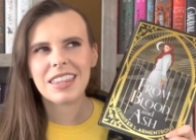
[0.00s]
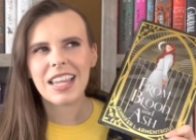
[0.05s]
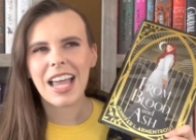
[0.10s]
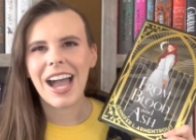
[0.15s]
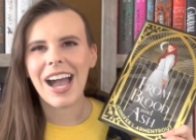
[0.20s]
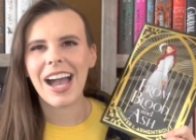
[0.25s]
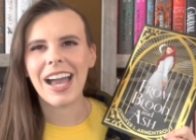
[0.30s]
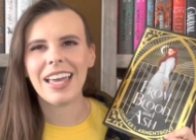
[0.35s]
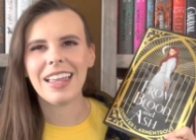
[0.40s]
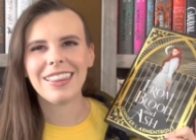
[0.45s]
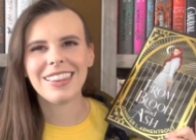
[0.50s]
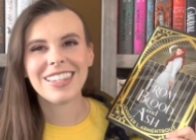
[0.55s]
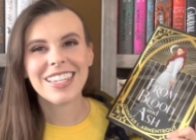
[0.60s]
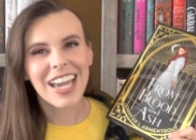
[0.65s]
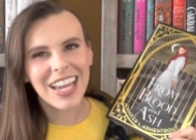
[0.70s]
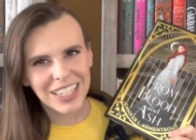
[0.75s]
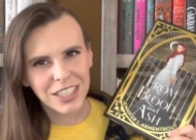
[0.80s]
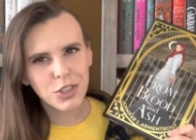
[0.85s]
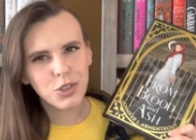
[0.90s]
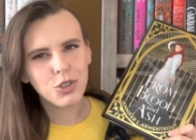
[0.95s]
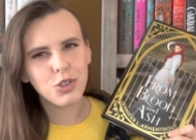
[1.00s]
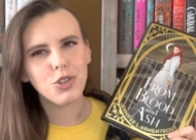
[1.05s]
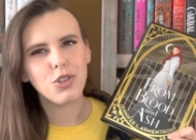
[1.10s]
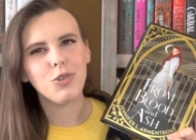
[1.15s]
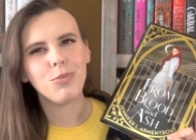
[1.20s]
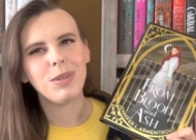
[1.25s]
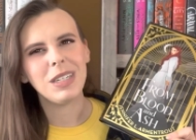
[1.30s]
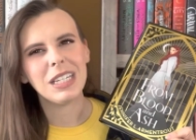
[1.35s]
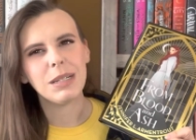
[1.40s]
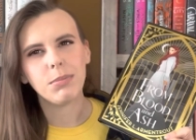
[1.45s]
I tend to
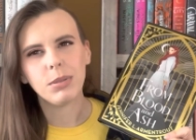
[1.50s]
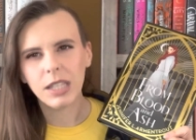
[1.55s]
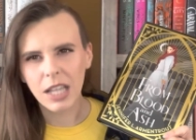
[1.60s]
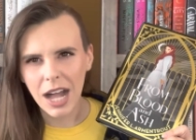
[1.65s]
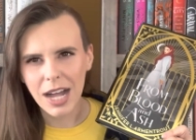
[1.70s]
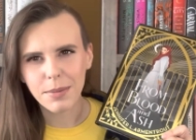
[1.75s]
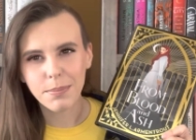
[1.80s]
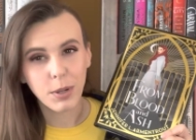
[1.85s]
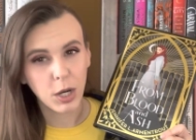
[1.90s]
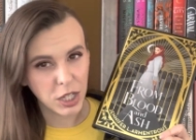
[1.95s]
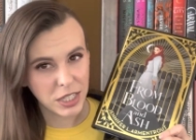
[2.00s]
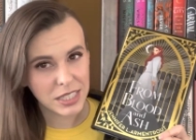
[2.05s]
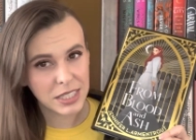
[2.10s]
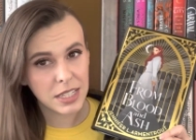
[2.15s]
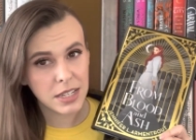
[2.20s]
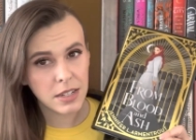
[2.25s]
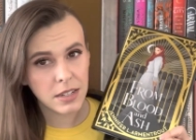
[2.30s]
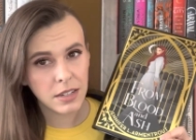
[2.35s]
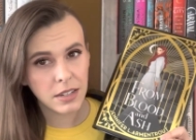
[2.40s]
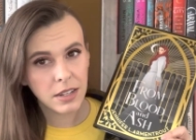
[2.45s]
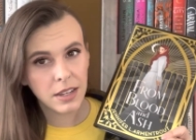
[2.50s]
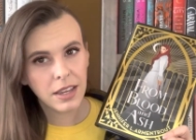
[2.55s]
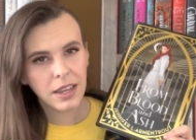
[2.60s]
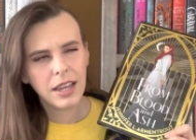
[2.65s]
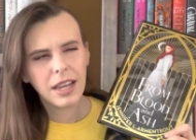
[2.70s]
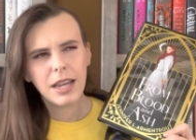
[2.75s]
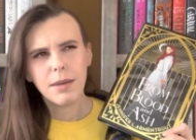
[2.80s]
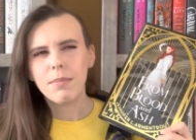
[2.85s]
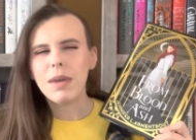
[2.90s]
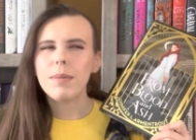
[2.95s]
be a plot person.
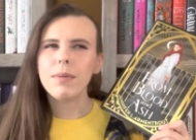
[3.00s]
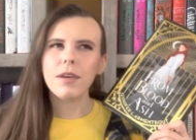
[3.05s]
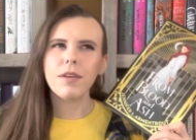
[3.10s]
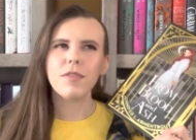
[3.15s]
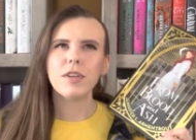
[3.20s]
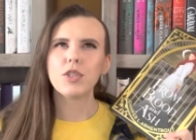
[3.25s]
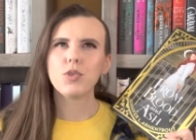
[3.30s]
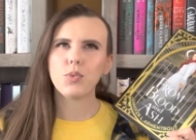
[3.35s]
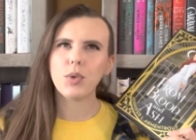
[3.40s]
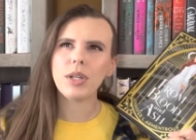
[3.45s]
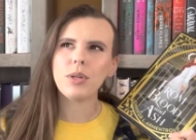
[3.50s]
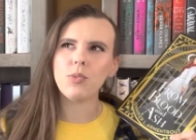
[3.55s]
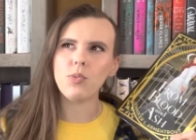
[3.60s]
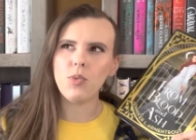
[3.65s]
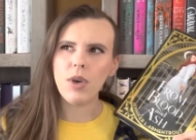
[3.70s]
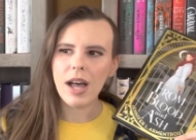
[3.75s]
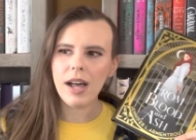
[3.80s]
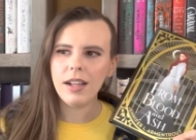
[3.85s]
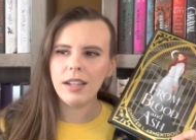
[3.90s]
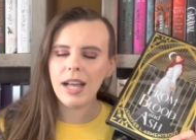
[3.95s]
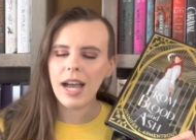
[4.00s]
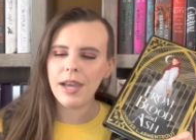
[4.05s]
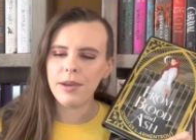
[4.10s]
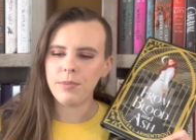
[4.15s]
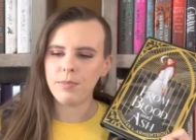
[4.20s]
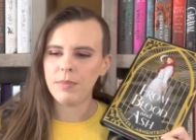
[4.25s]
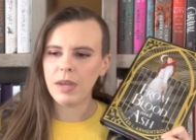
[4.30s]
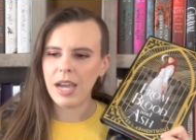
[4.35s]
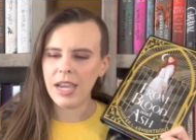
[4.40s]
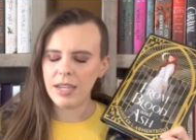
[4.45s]
Maybe if it's written well,
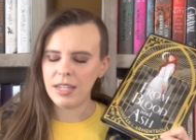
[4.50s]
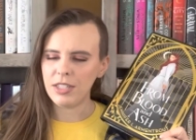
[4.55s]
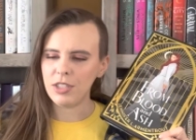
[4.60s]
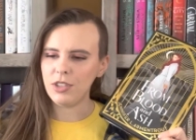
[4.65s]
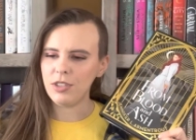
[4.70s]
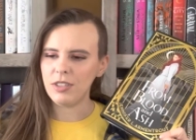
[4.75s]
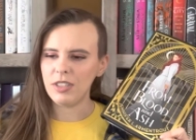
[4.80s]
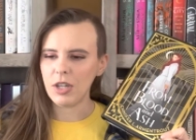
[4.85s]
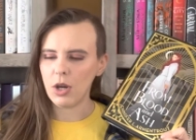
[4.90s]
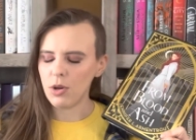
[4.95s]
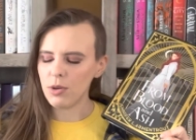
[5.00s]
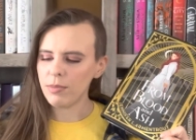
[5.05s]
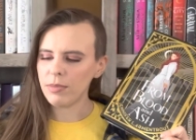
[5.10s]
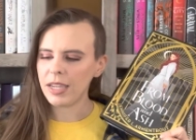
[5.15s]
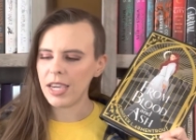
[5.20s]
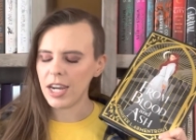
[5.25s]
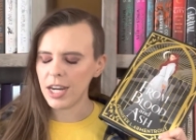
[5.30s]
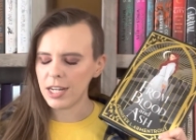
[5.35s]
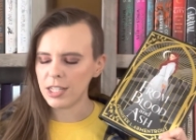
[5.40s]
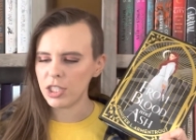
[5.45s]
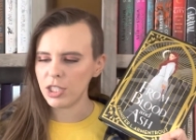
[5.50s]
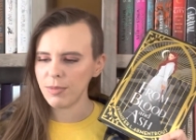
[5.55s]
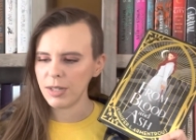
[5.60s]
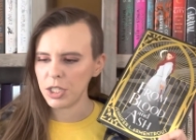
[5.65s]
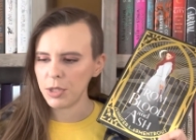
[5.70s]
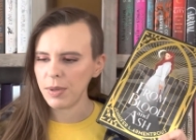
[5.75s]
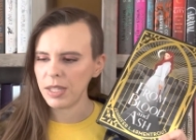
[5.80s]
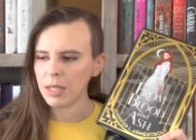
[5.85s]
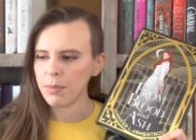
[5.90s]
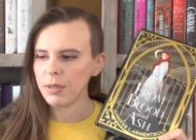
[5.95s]
I don't care so much
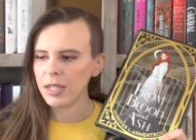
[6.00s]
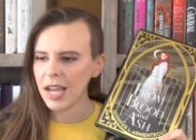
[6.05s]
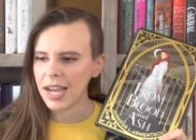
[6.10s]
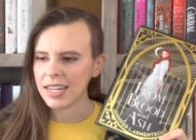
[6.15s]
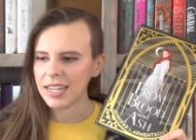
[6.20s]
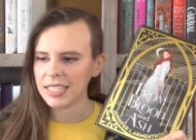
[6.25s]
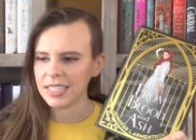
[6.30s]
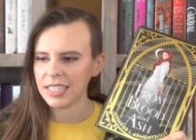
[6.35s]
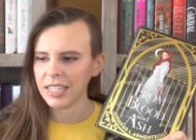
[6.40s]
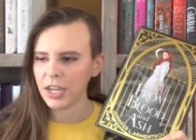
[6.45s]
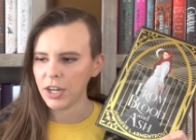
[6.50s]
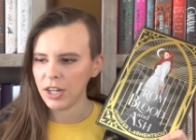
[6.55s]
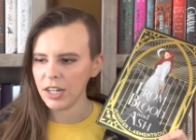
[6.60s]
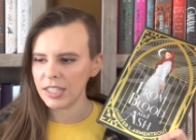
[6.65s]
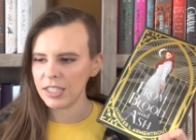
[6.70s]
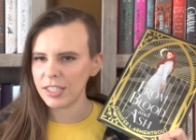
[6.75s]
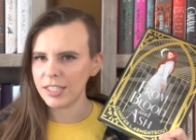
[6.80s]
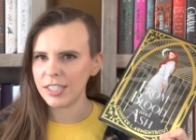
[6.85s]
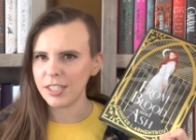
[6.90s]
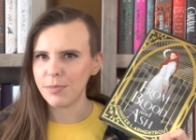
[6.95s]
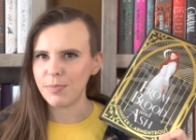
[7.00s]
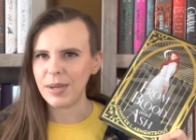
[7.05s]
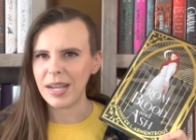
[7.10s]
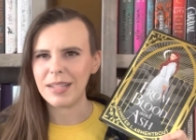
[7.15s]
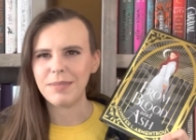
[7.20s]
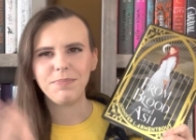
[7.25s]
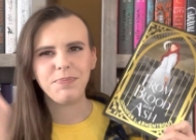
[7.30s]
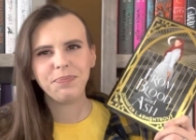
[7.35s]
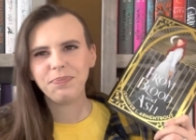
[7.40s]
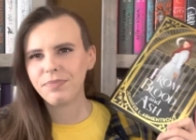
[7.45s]
about the plot as the characters,
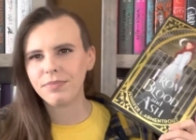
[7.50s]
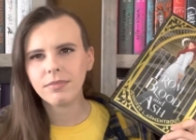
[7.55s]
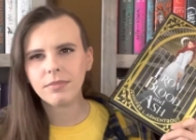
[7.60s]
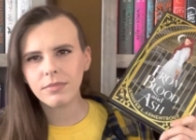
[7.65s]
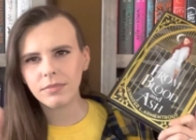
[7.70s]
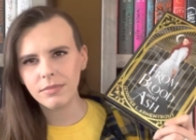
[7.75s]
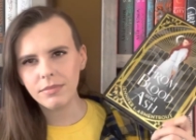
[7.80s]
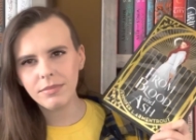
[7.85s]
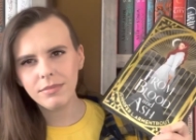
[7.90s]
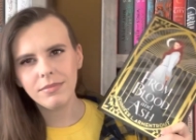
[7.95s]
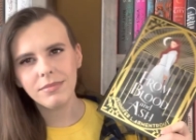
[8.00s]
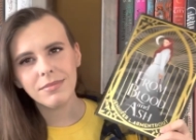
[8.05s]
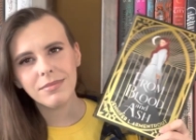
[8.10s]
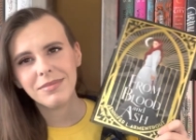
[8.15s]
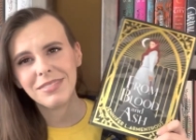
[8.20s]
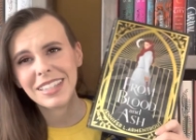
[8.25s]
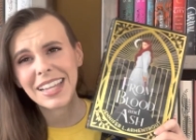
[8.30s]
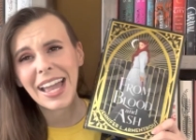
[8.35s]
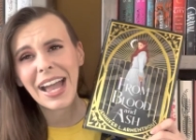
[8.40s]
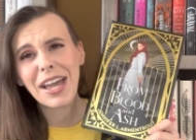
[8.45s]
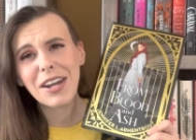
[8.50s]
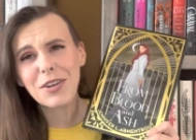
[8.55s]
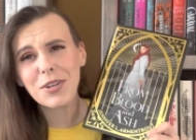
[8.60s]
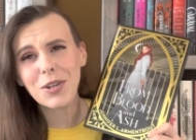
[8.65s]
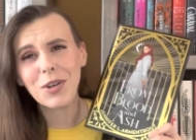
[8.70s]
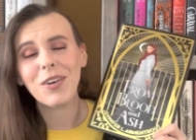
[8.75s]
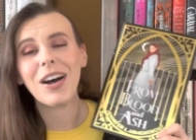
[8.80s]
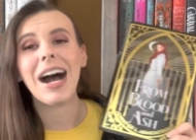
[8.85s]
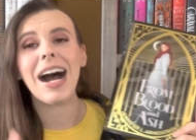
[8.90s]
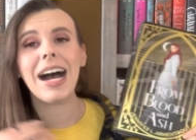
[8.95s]
but I don't
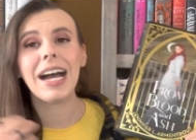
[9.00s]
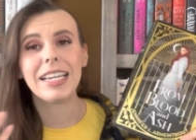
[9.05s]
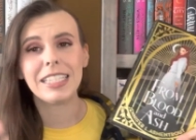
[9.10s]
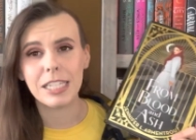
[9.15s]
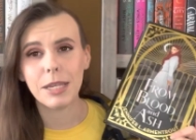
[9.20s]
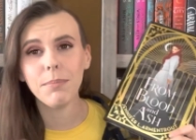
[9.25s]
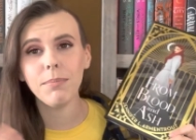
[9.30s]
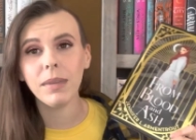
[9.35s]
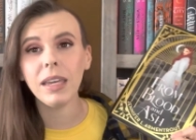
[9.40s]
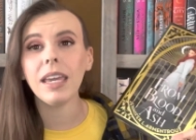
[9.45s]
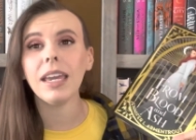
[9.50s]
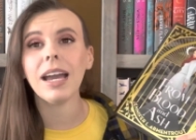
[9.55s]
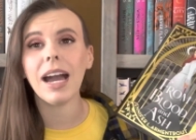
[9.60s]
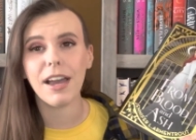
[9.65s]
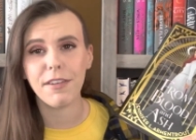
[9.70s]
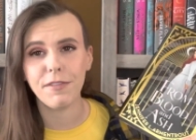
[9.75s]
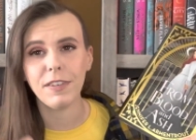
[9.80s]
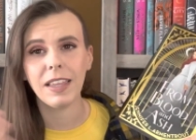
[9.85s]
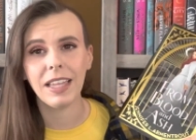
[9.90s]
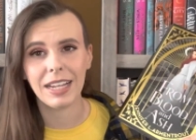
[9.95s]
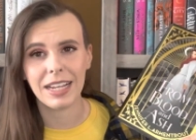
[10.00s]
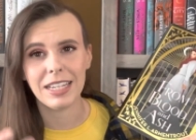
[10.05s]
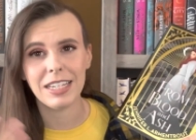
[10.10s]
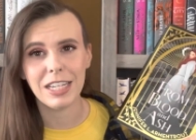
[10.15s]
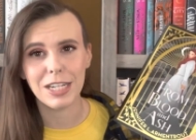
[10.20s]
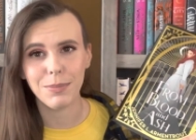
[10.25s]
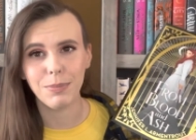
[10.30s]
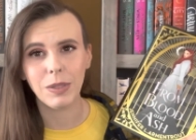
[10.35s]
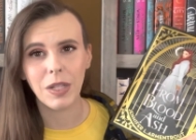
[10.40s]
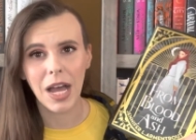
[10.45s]
know. To me, I feel like I
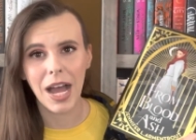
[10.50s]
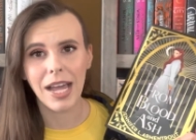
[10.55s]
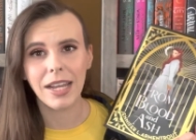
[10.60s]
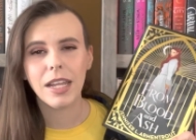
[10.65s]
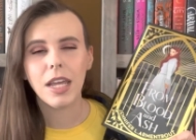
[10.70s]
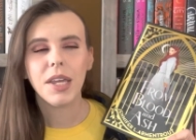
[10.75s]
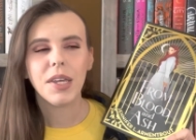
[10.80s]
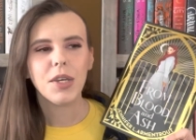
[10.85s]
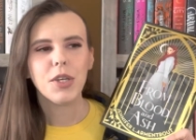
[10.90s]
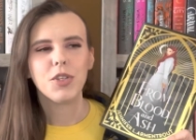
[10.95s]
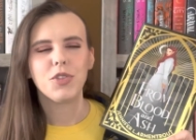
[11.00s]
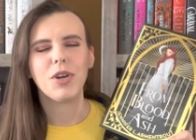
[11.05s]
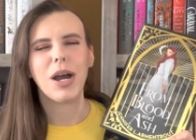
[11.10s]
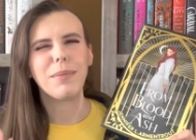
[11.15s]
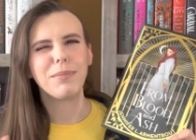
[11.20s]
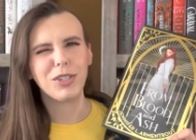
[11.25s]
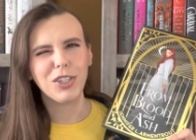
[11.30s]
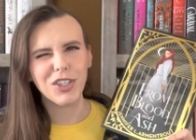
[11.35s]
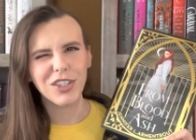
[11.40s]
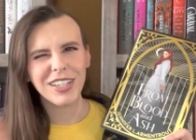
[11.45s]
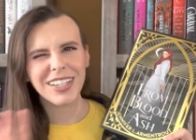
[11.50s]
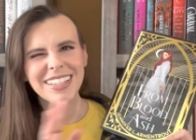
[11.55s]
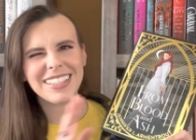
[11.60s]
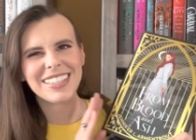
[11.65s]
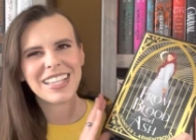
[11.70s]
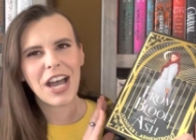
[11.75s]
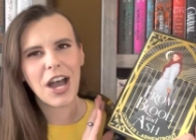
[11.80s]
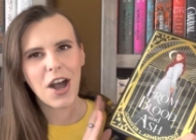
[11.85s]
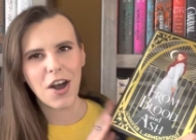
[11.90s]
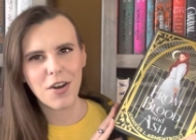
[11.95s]
need a plot. So I'm curious
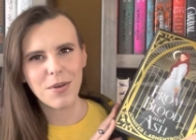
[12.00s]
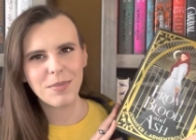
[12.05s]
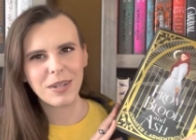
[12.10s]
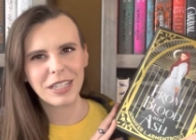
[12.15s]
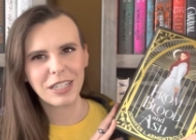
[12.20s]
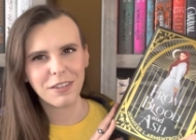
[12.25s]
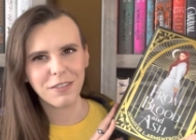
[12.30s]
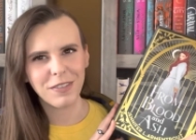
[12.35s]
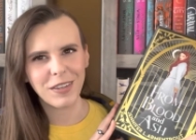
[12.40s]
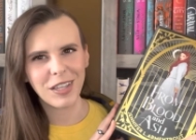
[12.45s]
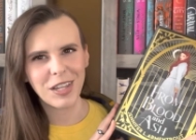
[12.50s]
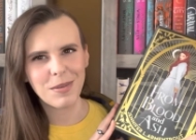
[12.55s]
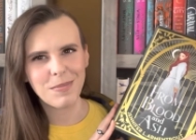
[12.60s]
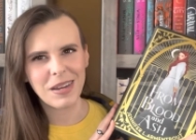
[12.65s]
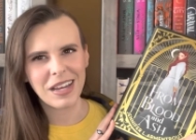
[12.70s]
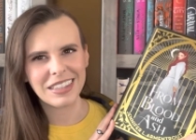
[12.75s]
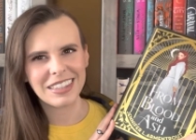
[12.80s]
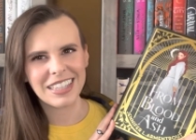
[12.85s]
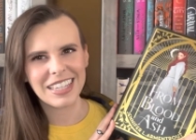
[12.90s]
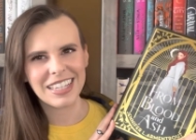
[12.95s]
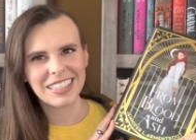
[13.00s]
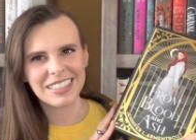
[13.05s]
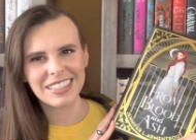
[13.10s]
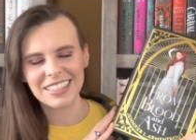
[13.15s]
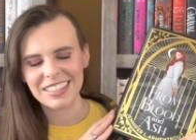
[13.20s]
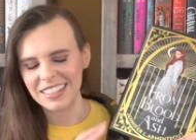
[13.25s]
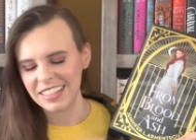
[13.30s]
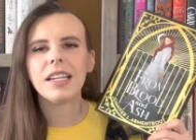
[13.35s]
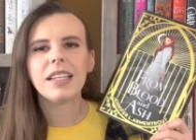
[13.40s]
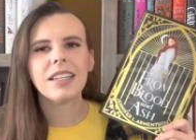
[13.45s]
how I'm going to feel about this.